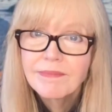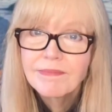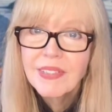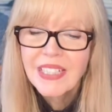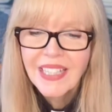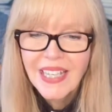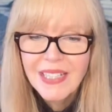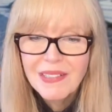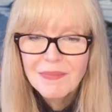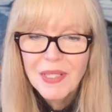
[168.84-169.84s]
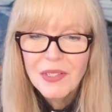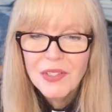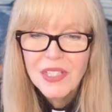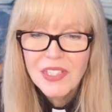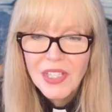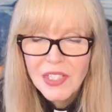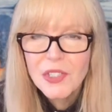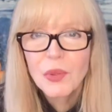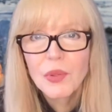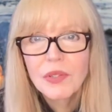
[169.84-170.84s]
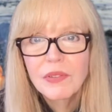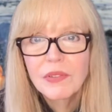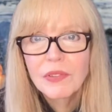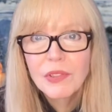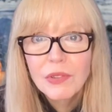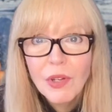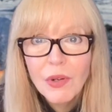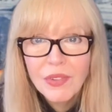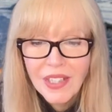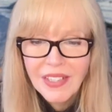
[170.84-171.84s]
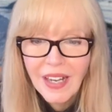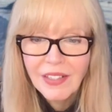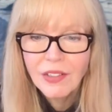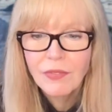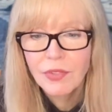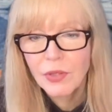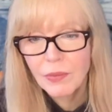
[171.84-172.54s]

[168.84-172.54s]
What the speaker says: And again, Peter says, "Yes, Lord, you know that I love you."